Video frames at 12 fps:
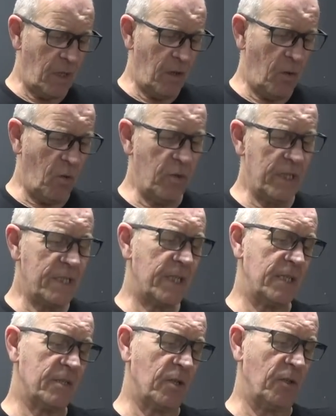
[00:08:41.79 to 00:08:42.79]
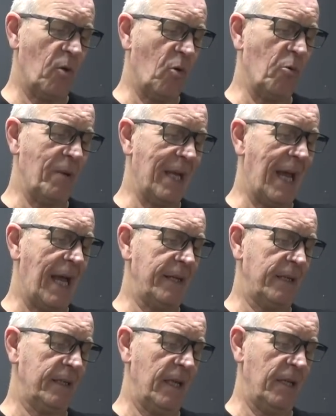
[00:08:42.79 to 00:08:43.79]
all these things can all be
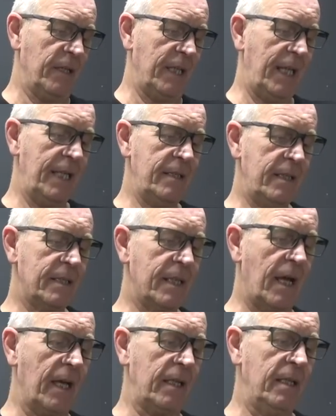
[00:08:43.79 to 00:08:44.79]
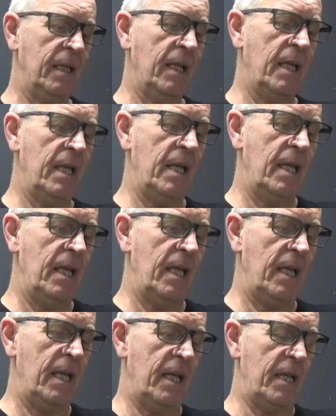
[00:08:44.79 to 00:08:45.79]
added, and at the end of the day,
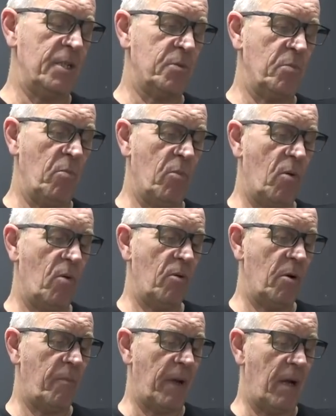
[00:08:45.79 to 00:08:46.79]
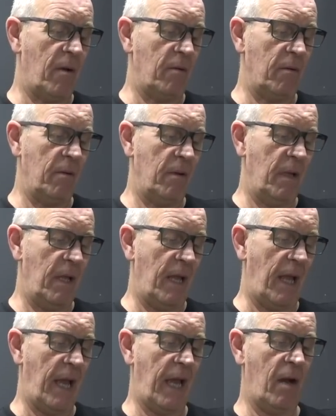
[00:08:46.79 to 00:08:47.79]
it's more about
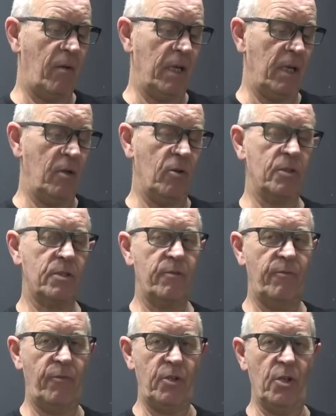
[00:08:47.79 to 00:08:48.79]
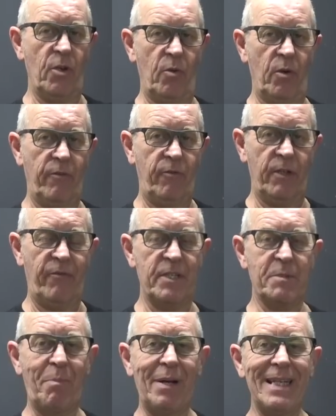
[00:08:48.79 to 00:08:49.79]
how it looks for you. If it's
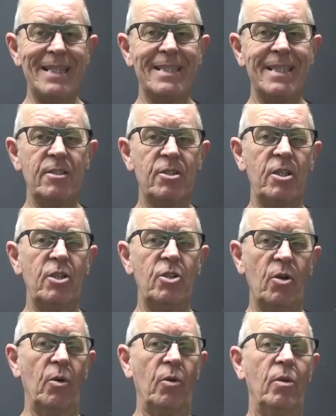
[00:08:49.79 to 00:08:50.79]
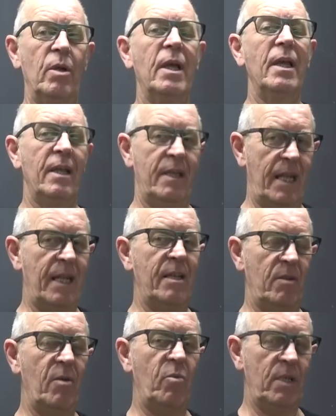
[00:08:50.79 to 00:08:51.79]
pleasing to you, then
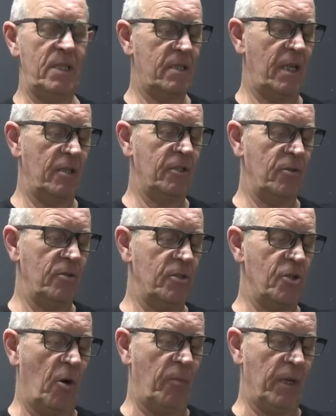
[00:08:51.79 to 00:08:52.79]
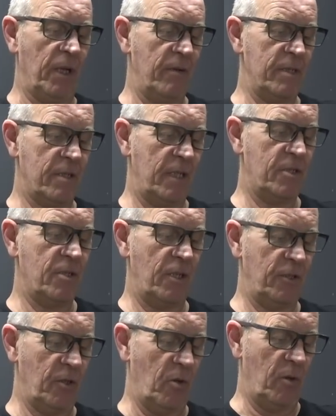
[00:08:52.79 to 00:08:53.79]
it's going to do the job. You know, it's going
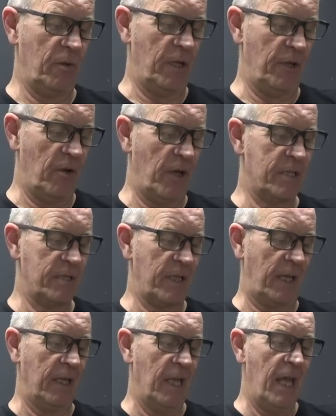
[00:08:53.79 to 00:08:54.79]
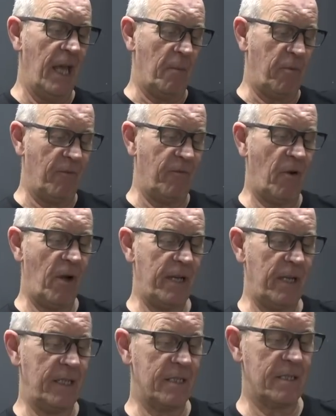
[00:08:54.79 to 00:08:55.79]
to do a nice thing, and
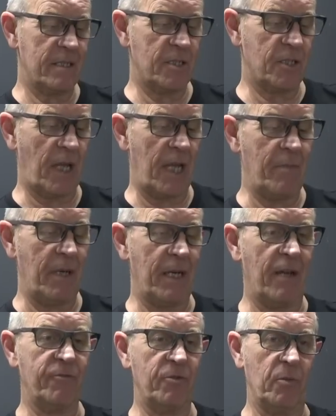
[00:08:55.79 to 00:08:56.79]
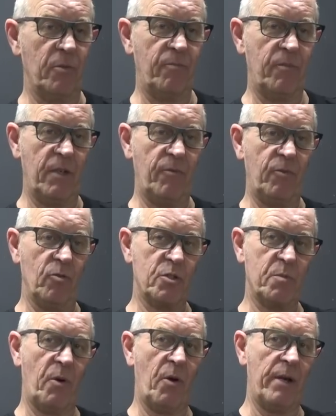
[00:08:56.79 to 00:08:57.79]
providing it's stable enough to give your
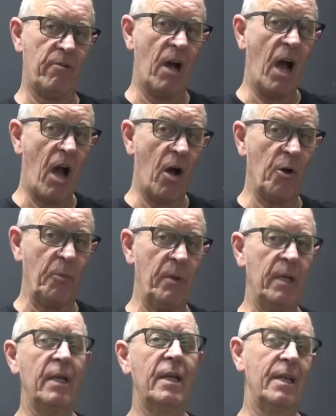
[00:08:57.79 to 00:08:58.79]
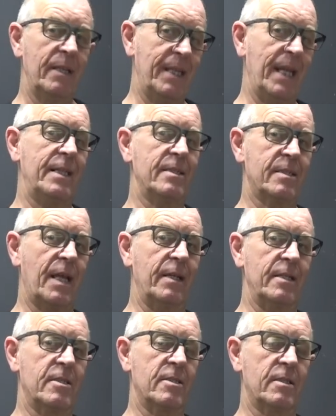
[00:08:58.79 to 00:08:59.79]
spider a home, then it's done
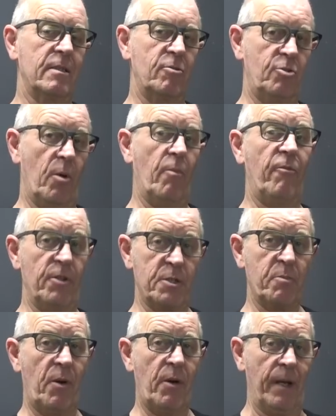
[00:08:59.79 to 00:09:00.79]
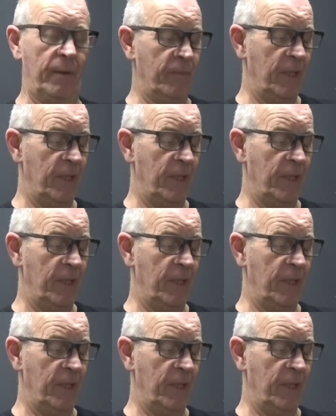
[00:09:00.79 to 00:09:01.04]
its job for the spider.